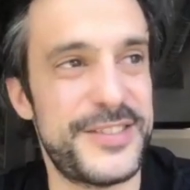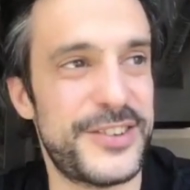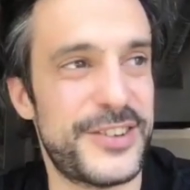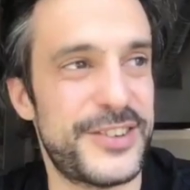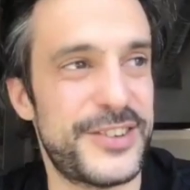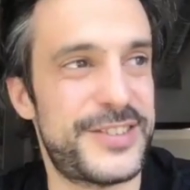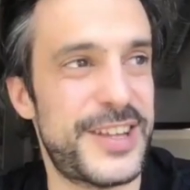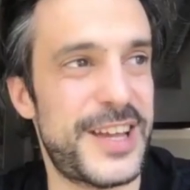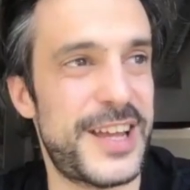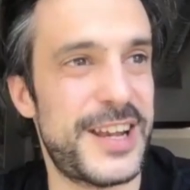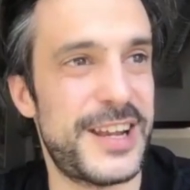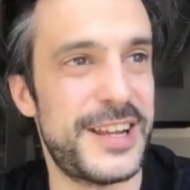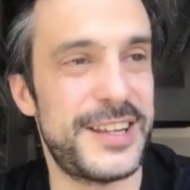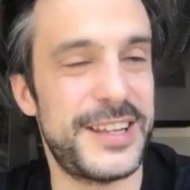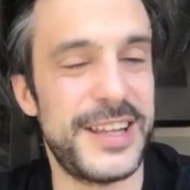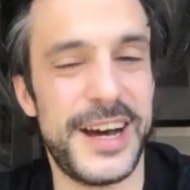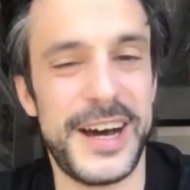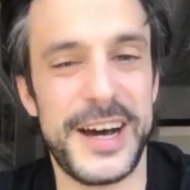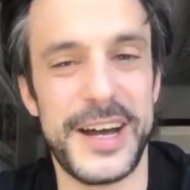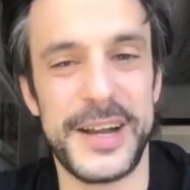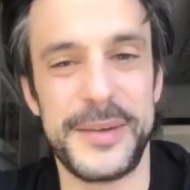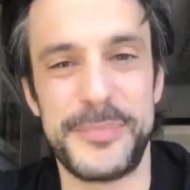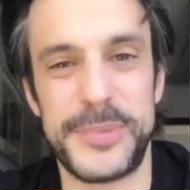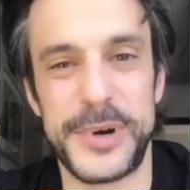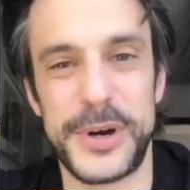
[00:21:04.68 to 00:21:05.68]
said than
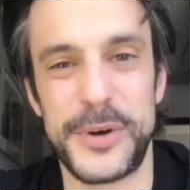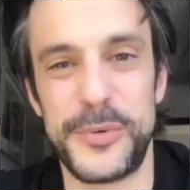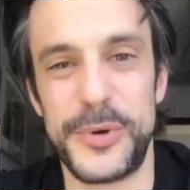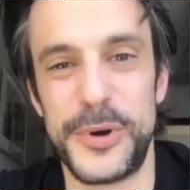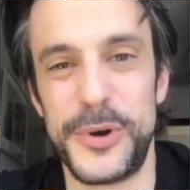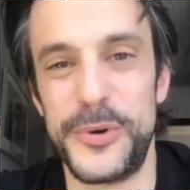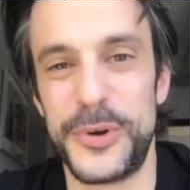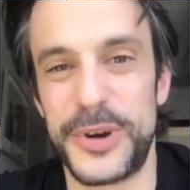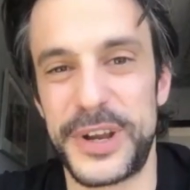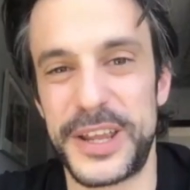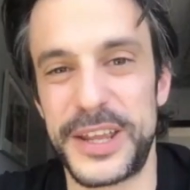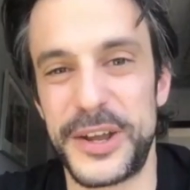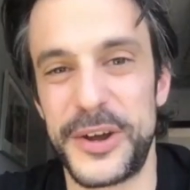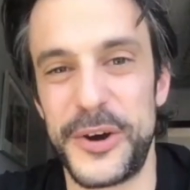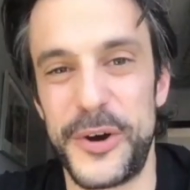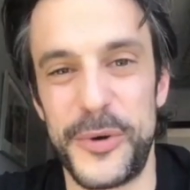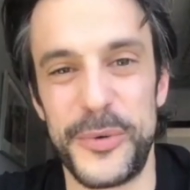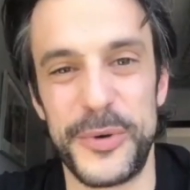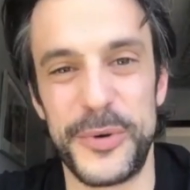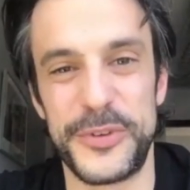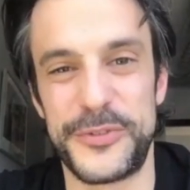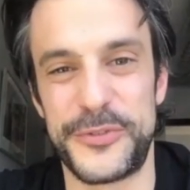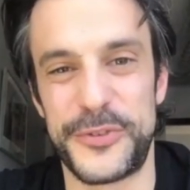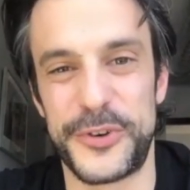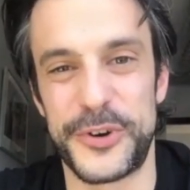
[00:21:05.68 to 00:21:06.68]
done, but we're looking
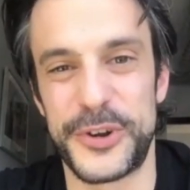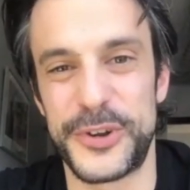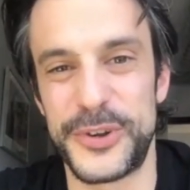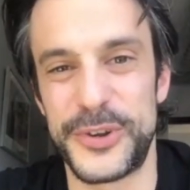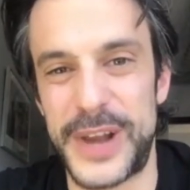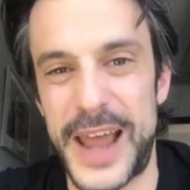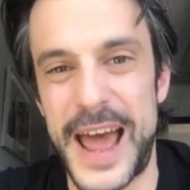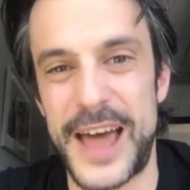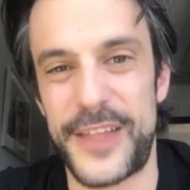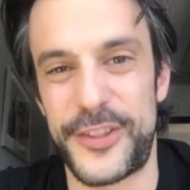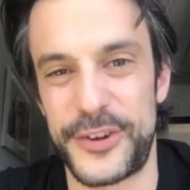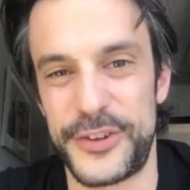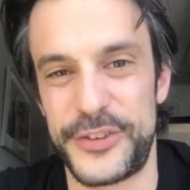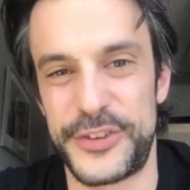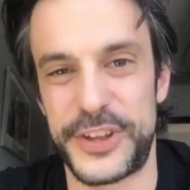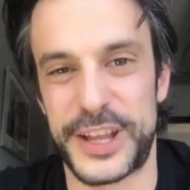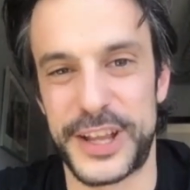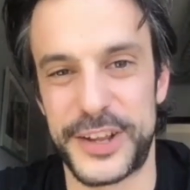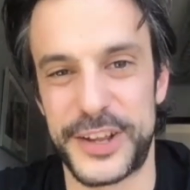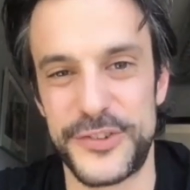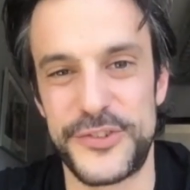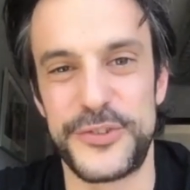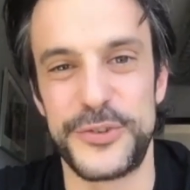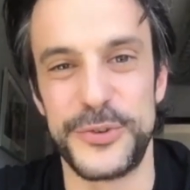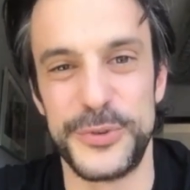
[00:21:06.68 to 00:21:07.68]
always for good athletes that
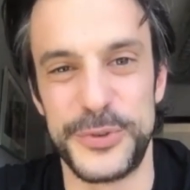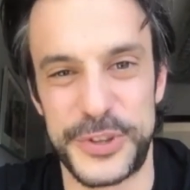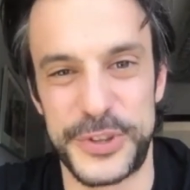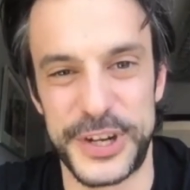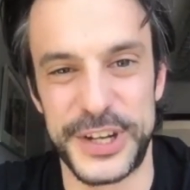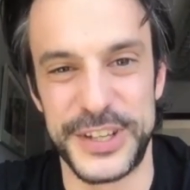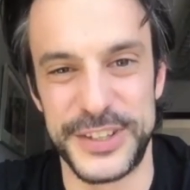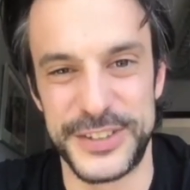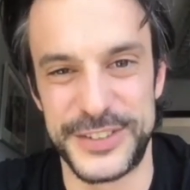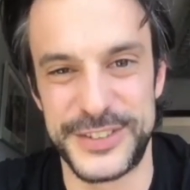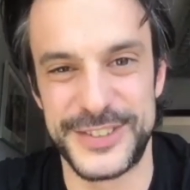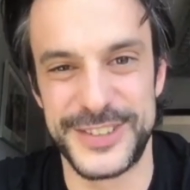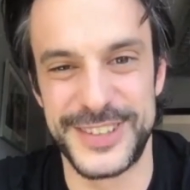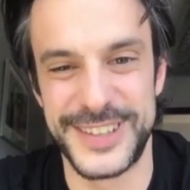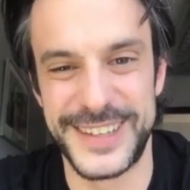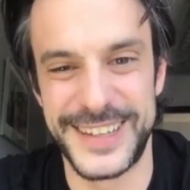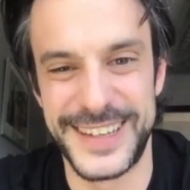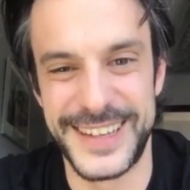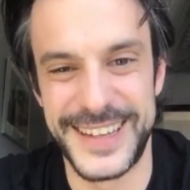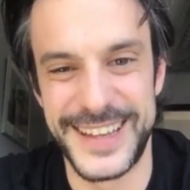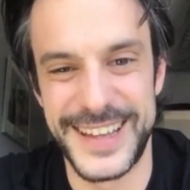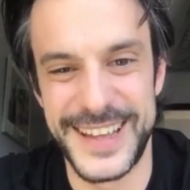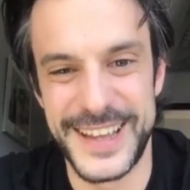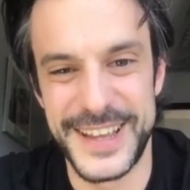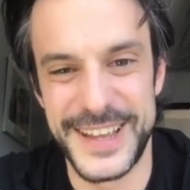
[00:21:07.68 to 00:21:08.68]
can shoot threes,
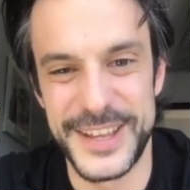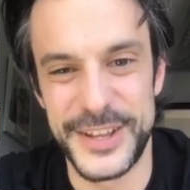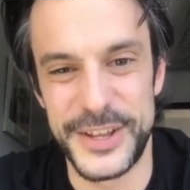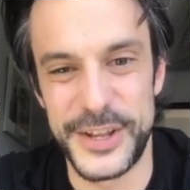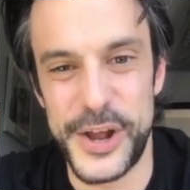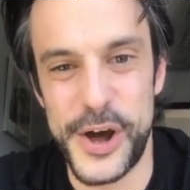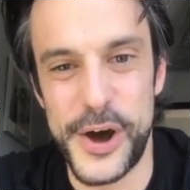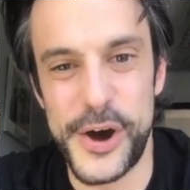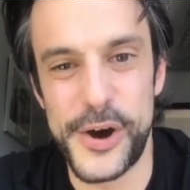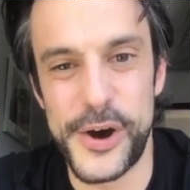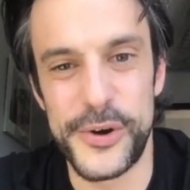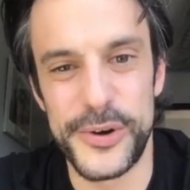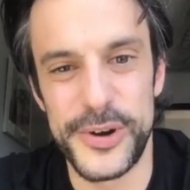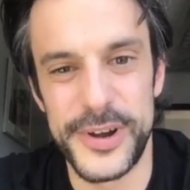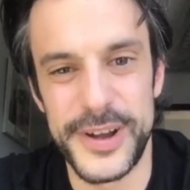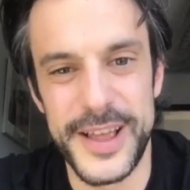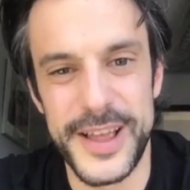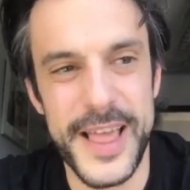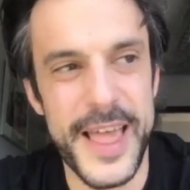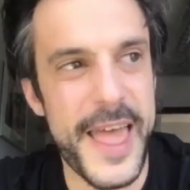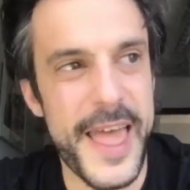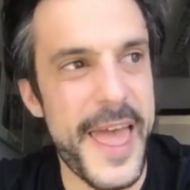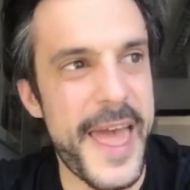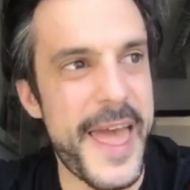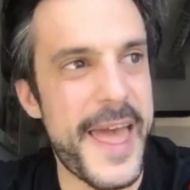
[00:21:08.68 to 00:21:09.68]
you know?
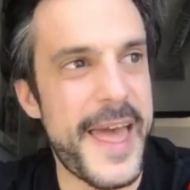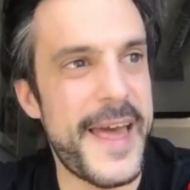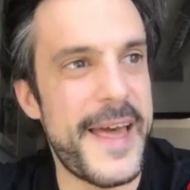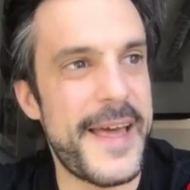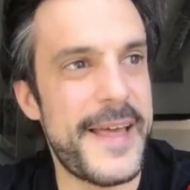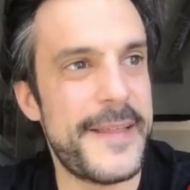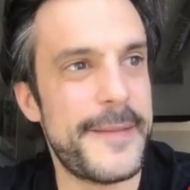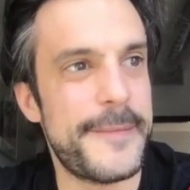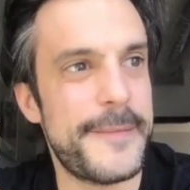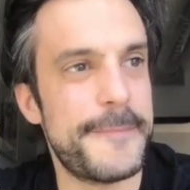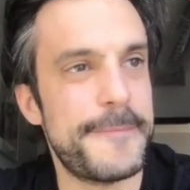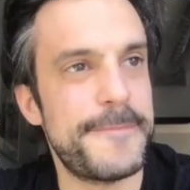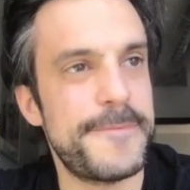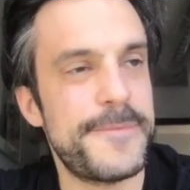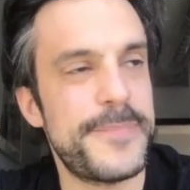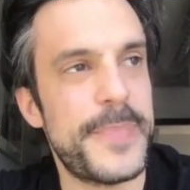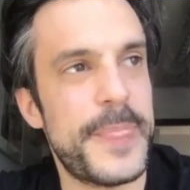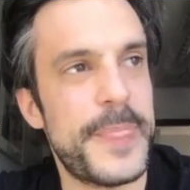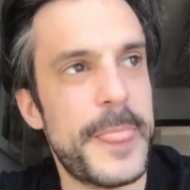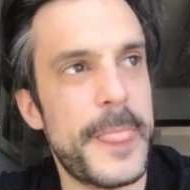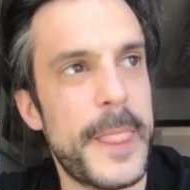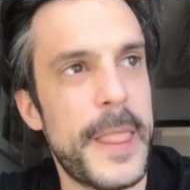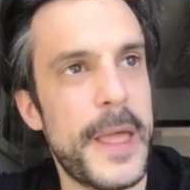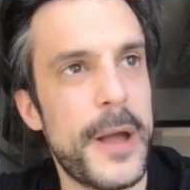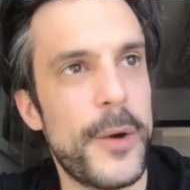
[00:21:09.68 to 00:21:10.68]
And
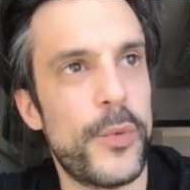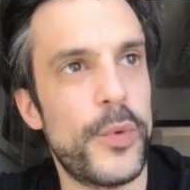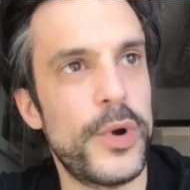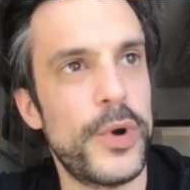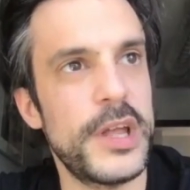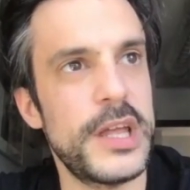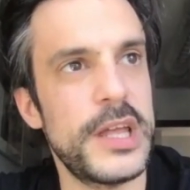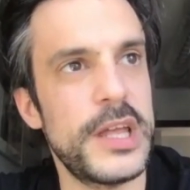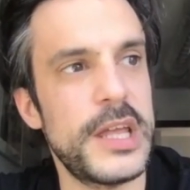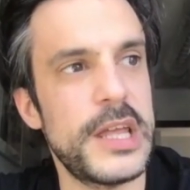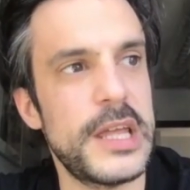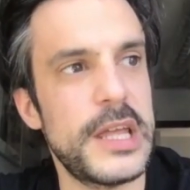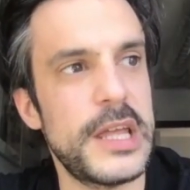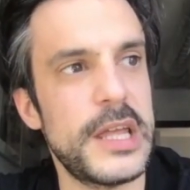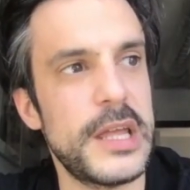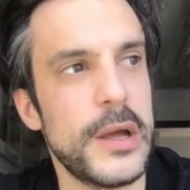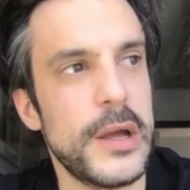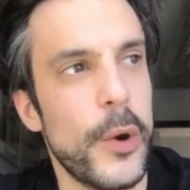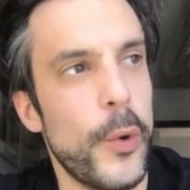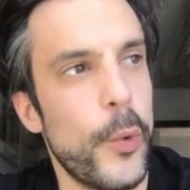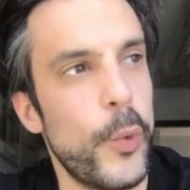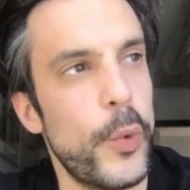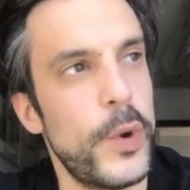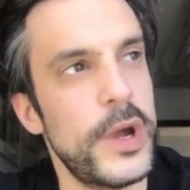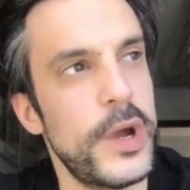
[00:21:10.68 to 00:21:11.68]
we
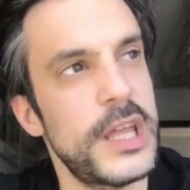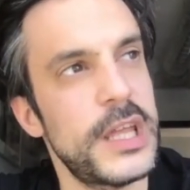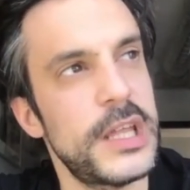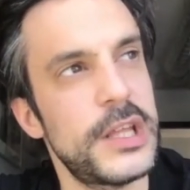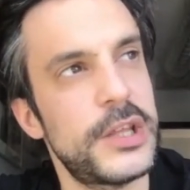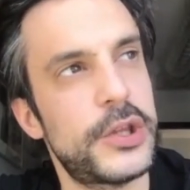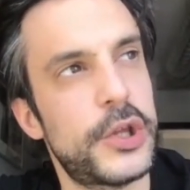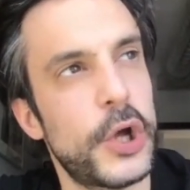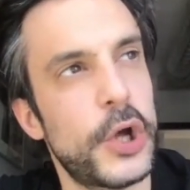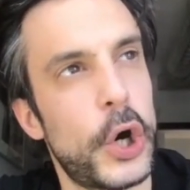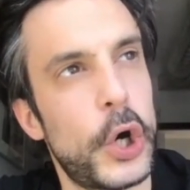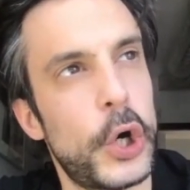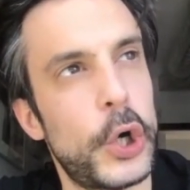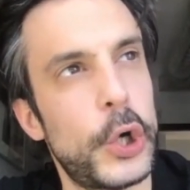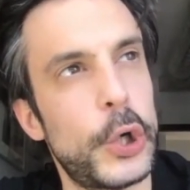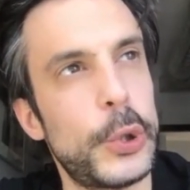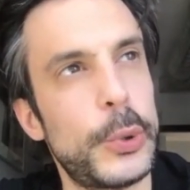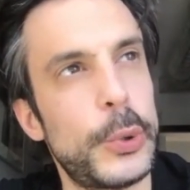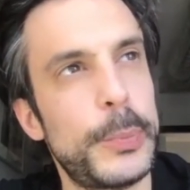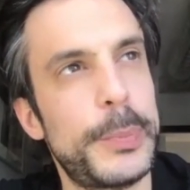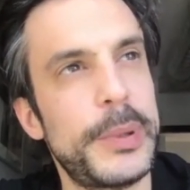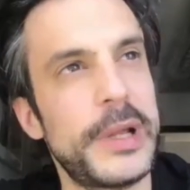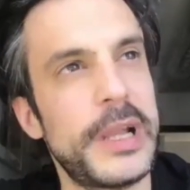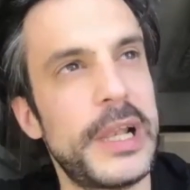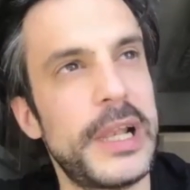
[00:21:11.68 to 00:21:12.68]
we
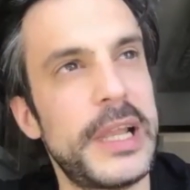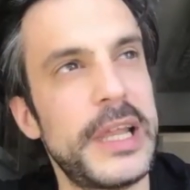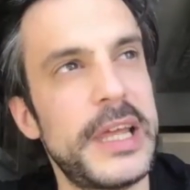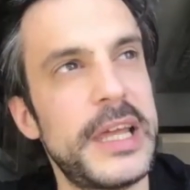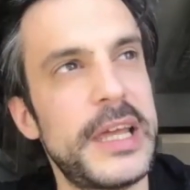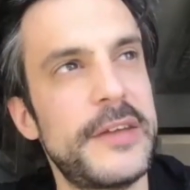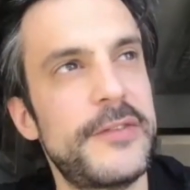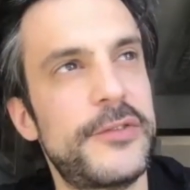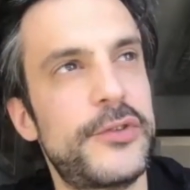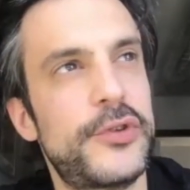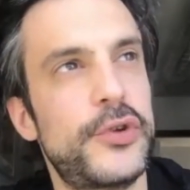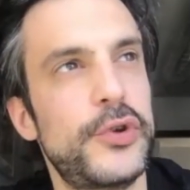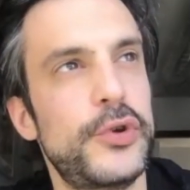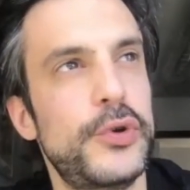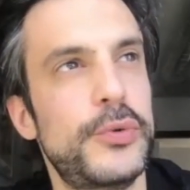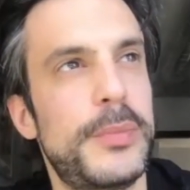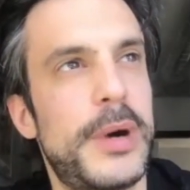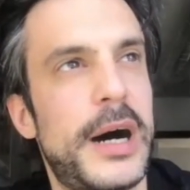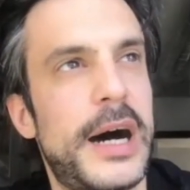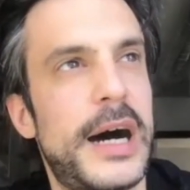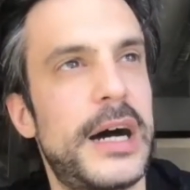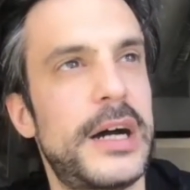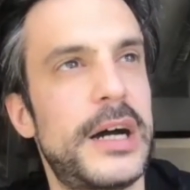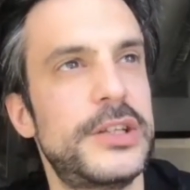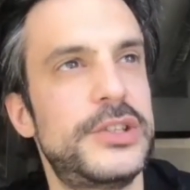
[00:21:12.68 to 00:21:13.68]
don't believe too
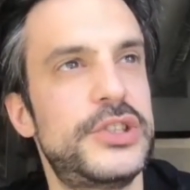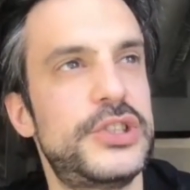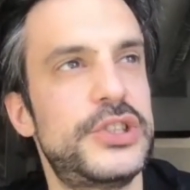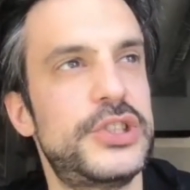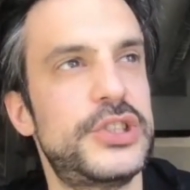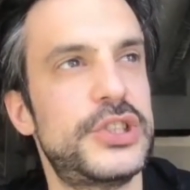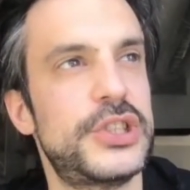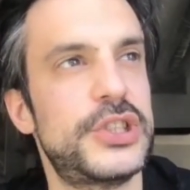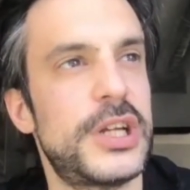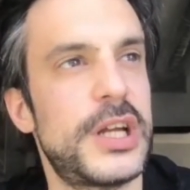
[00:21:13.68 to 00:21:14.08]
much